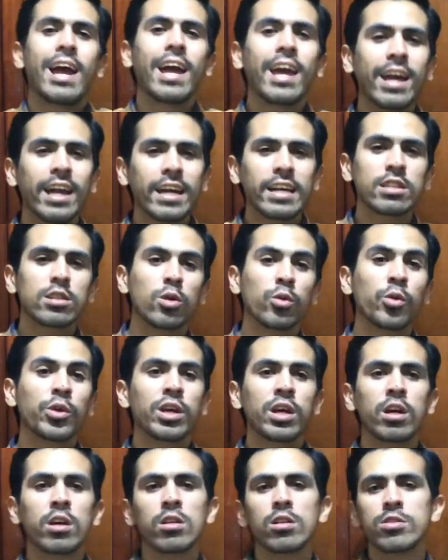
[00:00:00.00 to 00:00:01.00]
And
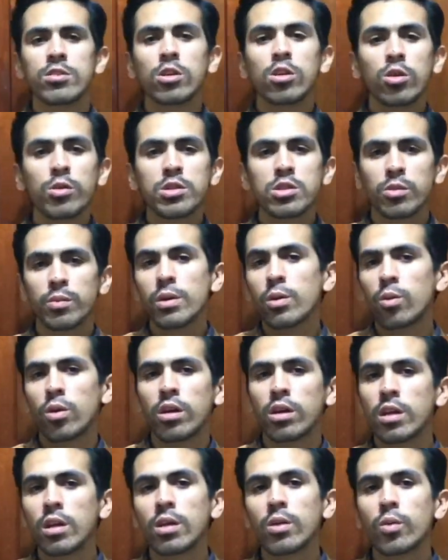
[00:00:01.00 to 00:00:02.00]
we are also going to be
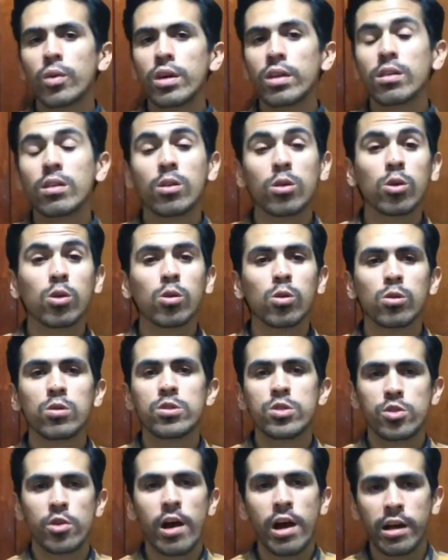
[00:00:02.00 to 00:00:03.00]
working with
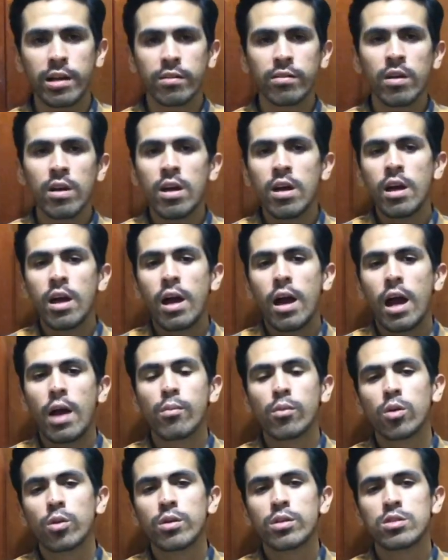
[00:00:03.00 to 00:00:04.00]
Google Drive.
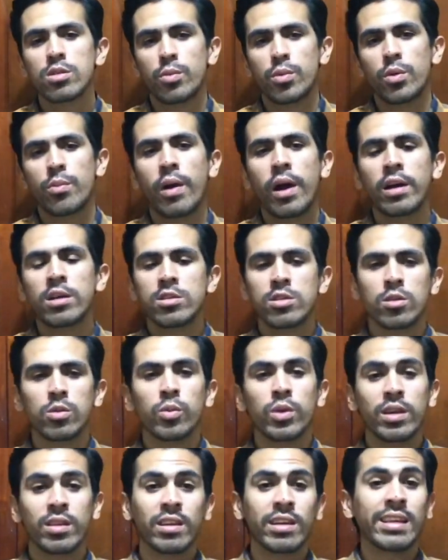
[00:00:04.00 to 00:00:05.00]
I'm going to provide
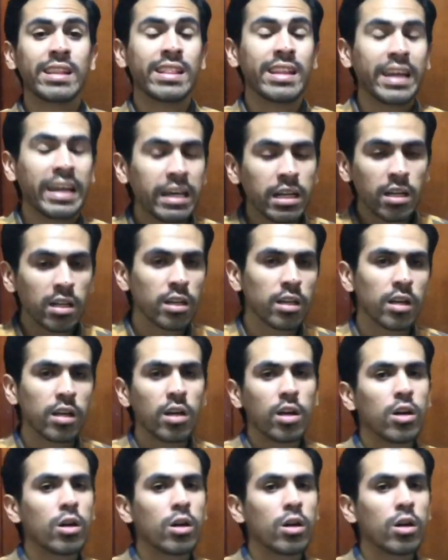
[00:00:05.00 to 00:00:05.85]
you with a link